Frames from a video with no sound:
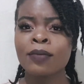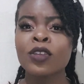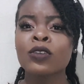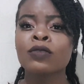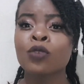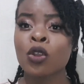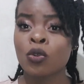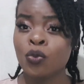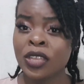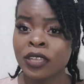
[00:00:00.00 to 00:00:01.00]
in for a
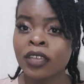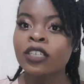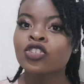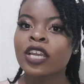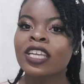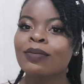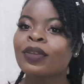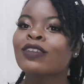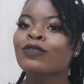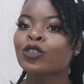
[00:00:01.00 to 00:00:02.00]
week, try
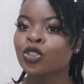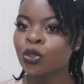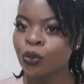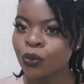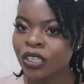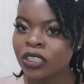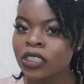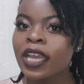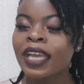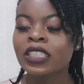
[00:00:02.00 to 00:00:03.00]
keeping it for 2
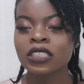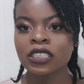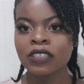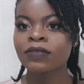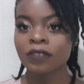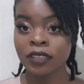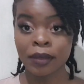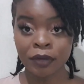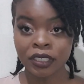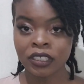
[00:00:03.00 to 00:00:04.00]
weeks and see if
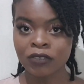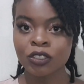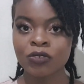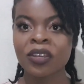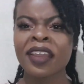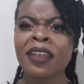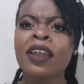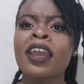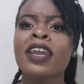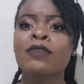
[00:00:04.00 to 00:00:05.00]
that makes a difference for your hair.
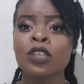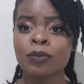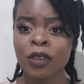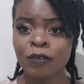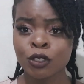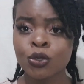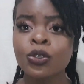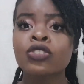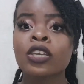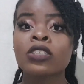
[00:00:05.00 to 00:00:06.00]
If you keep your hair for 2
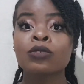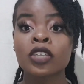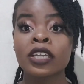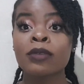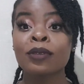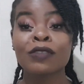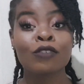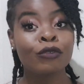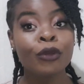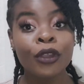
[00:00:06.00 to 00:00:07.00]
weeks, try keeping it
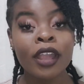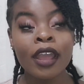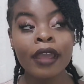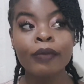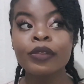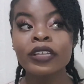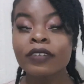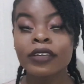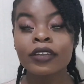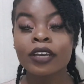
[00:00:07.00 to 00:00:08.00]
for 4. Believe
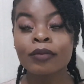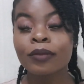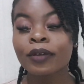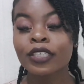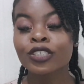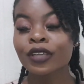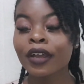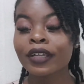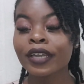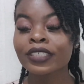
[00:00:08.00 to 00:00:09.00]
it or not, people get
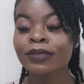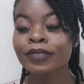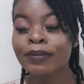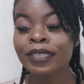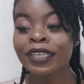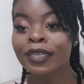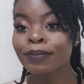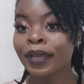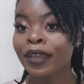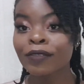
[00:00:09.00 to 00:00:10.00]
shocked. Like sometimes I keep
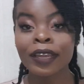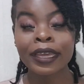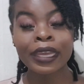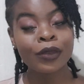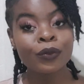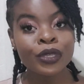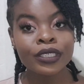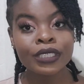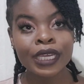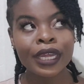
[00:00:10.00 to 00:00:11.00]
my hair for like 8
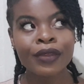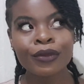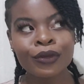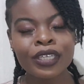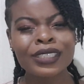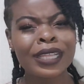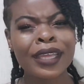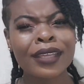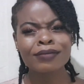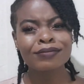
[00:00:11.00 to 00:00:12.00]
weeks, and I know it's
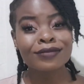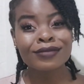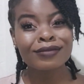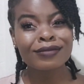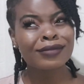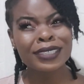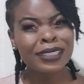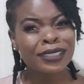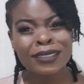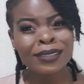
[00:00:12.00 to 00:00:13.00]
like,
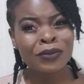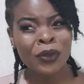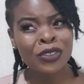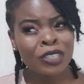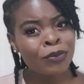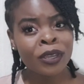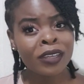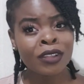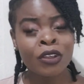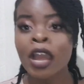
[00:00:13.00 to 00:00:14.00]
sis, why do you keep your
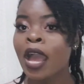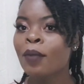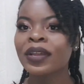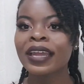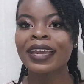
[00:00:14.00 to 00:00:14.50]
hair that long? But